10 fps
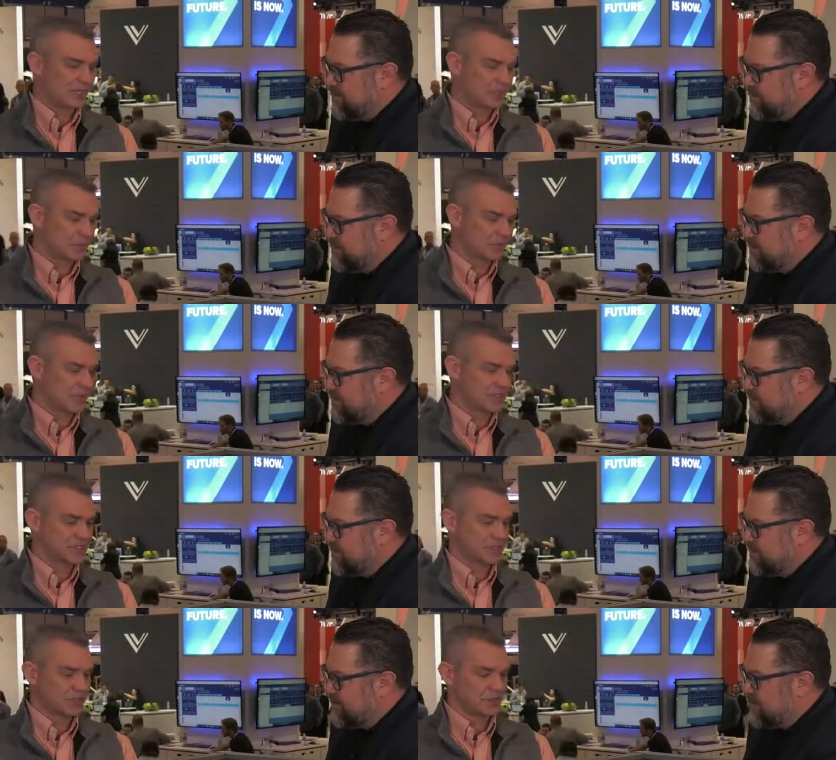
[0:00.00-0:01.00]
Speaker 1: having good months, it's
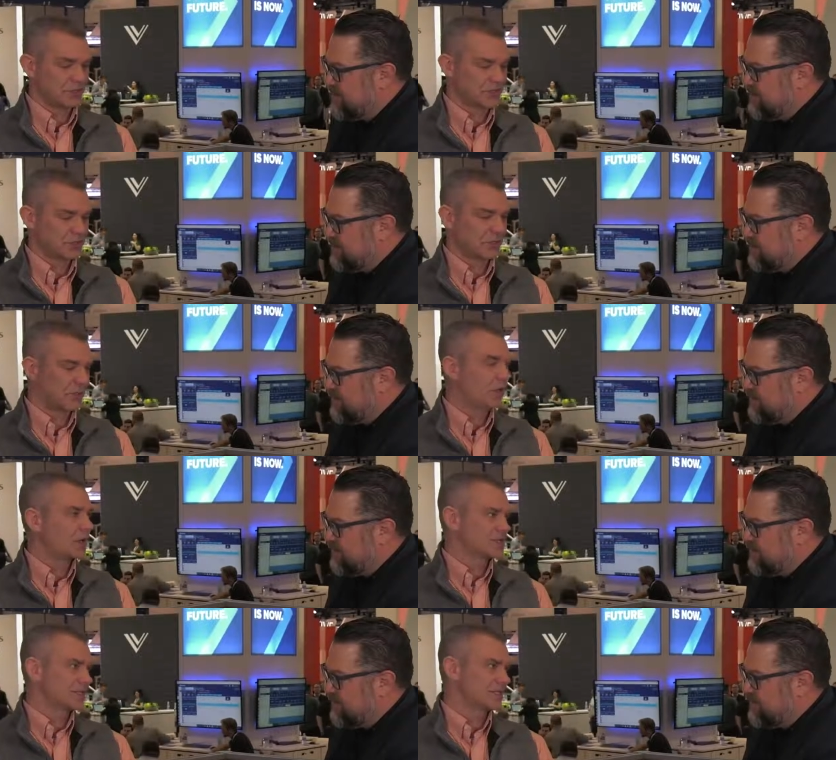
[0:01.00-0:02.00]
hard to look at their
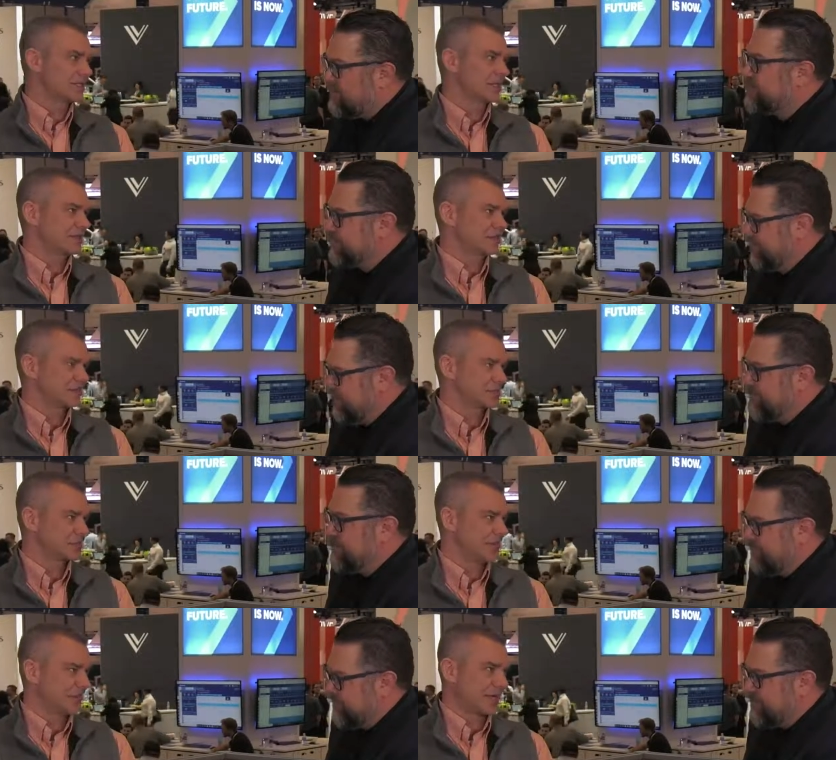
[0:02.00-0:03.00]
flaws and see that there's
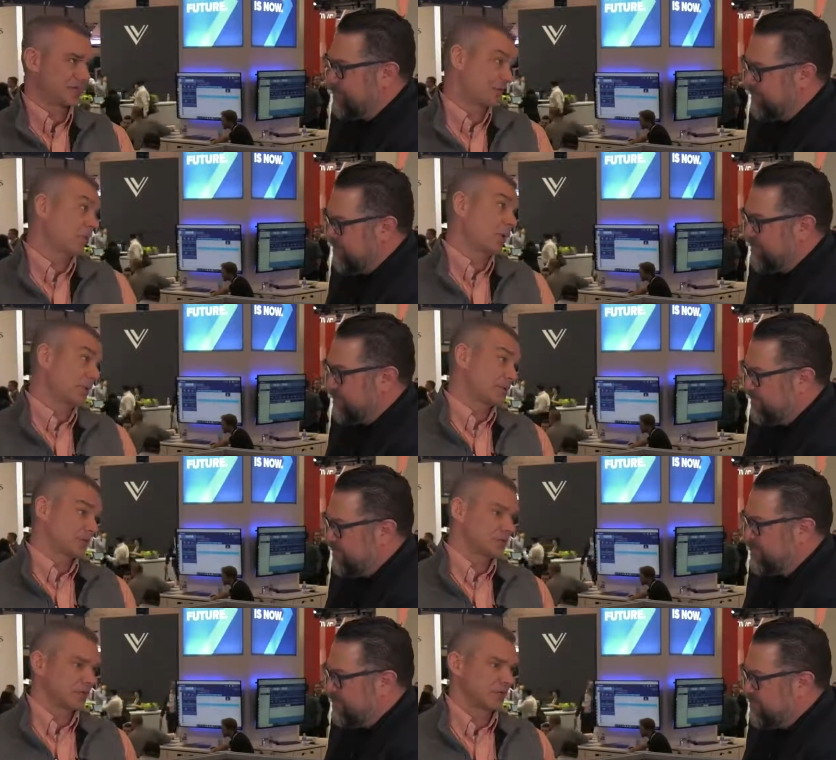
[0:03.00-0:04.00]
uh, actually more
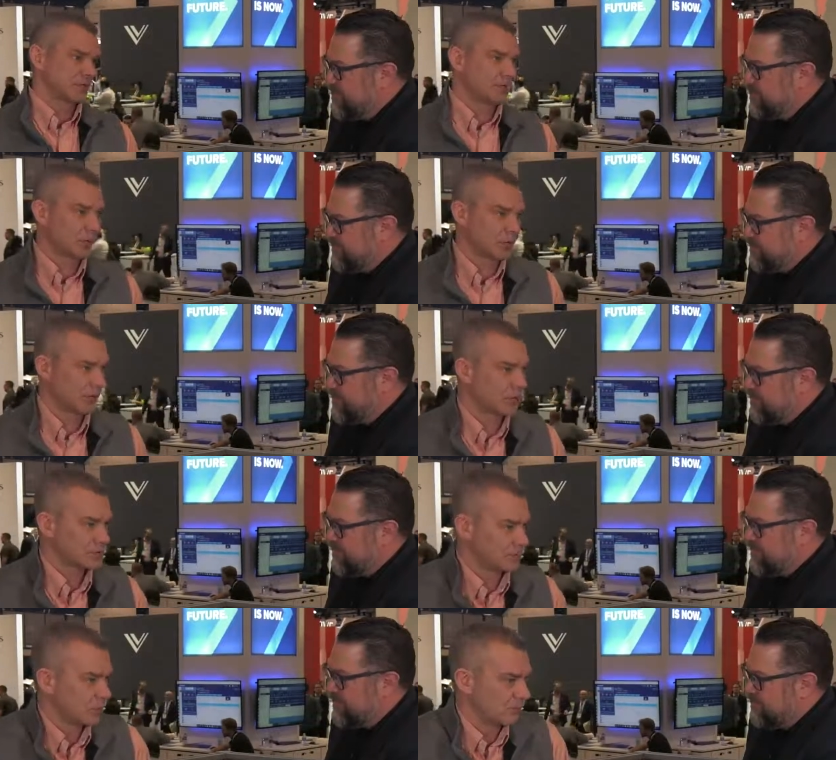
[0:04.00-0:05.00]
potential there with more growth
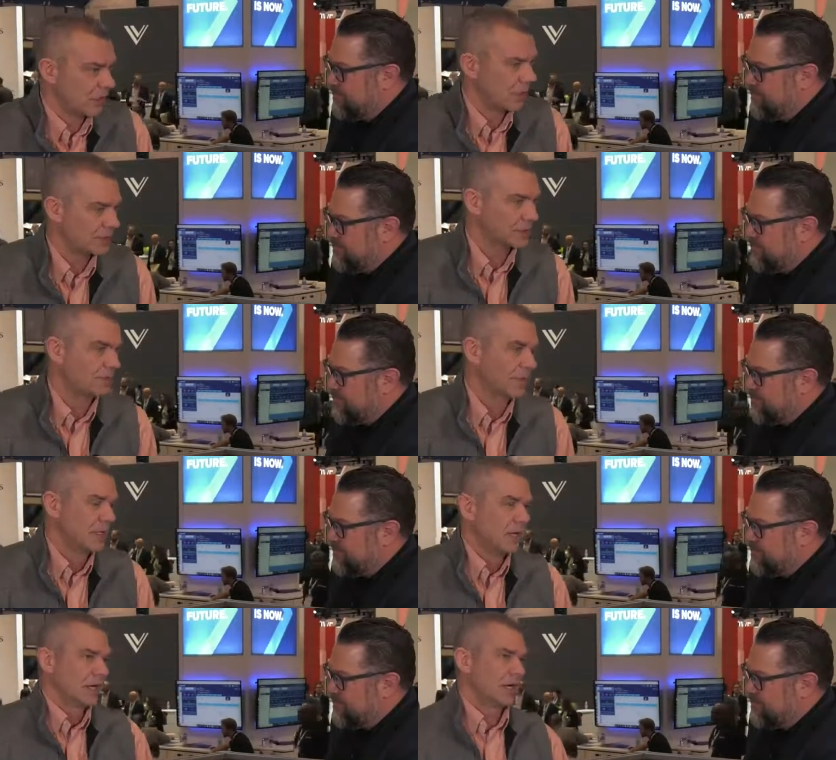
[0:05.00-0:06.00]
and more volume
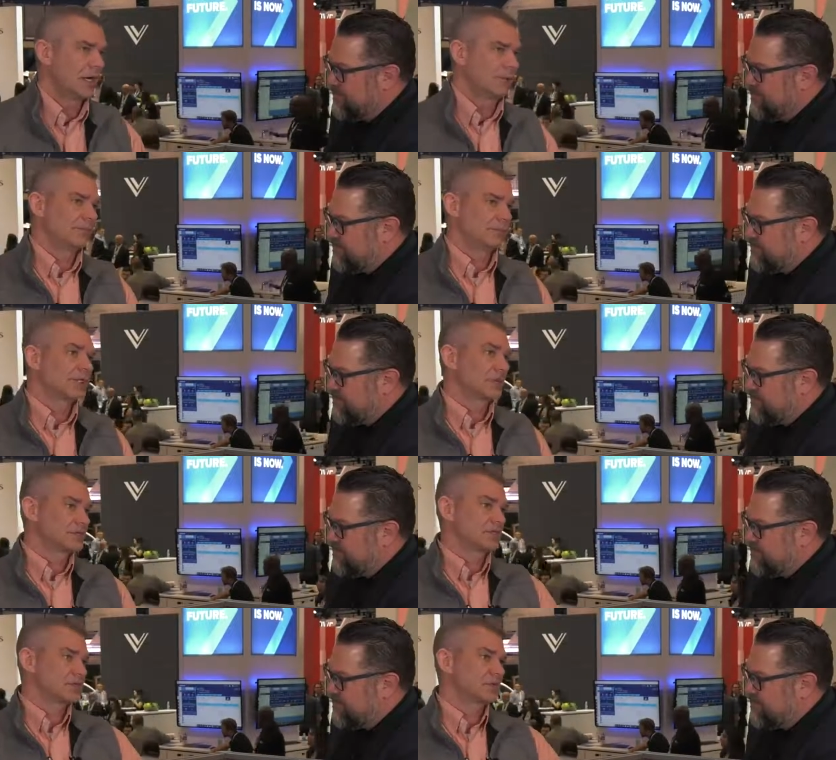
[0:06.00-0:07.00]
um, because of
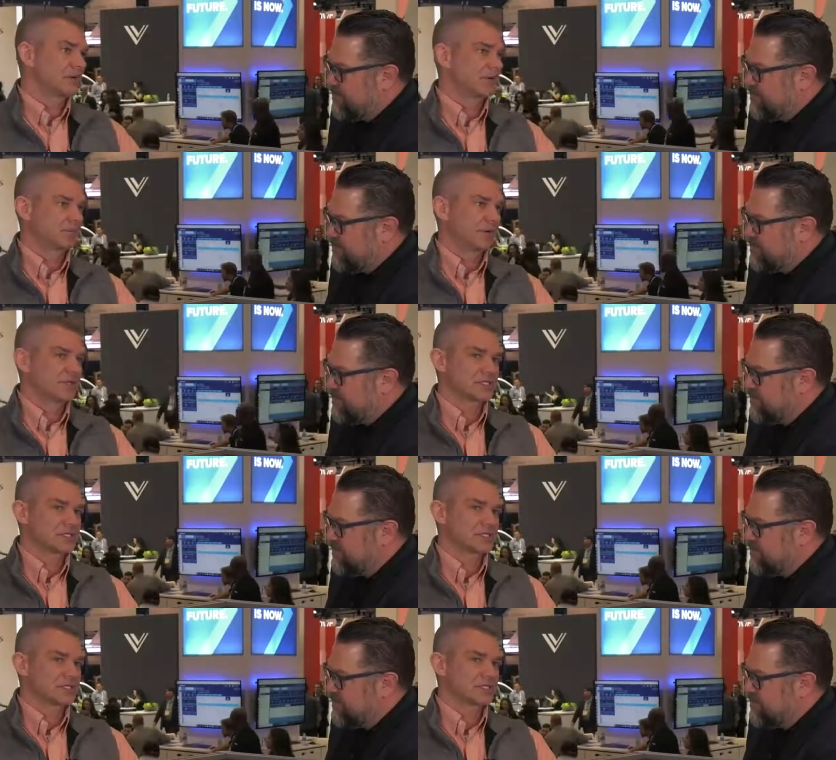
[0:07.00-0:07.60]
these record bunks.